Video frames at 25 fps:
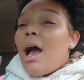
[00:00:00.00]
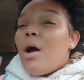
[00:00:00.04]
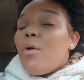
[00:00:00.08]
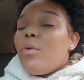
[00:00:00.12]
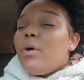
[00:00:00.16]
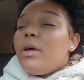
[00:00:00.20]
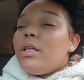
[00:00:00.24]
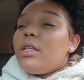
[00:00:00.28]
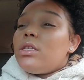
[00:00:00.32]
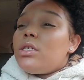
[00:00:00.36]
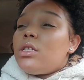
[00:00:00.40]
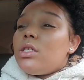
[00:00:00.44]
i
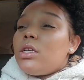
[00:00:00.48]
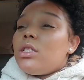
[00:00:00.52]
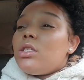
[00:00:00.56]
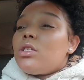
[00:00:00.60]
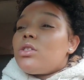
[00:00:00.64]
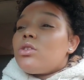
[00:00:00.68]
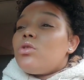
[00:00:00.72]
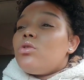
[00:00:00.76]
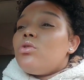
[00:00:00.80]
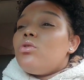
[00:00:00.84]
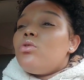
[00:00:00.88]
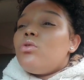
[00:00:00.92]
went to
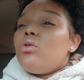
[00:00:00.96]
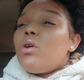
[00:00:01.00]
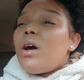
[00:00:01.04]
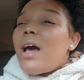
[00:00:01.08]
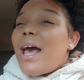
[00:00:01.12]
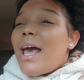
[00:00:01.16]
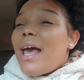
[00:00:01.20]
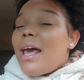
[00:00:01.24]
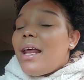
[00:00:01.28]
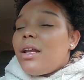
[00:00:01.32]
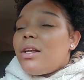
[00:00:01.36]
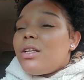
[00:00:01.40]
the school
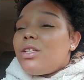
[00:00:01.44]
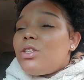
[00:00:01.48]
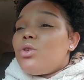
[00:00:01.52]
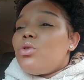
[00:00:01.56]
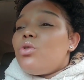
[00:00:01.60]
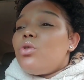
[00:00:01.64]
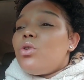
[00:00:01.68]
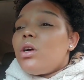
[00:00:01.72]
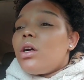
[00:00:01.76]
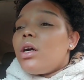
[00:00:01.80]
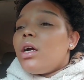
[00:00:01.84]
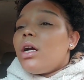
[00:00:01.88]
i had a
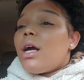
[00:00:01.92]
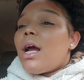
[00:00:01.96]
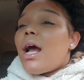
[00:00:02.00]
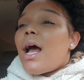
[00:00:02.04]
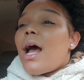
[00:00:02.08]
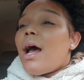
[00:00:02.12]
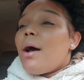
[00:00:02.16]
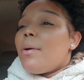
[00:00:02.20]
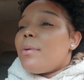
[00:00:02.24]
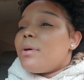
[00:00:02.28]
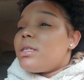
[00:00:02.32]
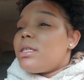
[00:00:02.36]
tour
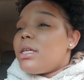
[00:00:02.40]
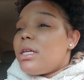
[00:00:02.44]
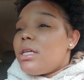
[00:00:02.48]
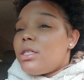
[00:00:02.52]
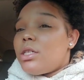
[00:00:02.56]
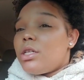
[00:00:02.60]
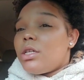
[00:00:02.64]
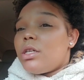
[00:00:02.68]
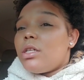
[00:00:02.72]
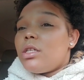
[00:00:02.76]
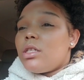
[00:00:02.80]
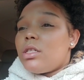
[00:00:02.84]
i was
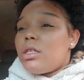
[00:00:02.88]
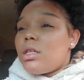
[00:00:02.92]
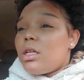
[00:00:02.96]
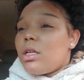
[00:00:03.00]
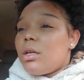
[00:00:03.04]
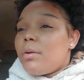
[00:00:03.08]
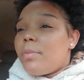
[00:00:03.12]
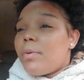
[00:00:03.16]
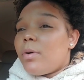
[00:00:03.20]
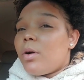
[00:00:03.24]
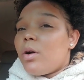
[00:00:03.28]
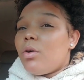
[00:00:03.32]
entered into
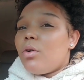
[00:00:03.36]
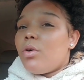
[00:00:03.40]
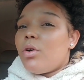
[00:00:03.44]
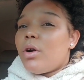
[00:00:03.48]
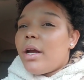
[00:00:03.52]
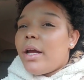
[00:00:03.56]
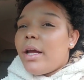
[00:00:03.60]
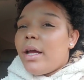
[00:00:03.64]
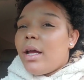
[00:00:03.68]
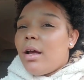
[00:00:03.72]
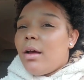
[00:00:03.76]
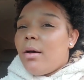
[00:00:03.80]
the
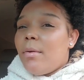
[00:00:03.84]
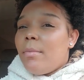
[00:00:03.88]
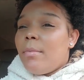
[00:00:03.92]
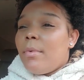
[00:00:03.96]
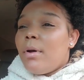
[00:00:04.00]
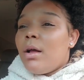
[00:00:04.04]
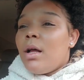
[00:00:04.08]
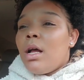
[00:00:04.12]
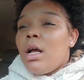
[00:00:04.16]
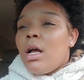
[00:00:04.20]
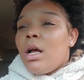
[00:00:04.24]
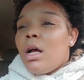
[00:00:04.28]
program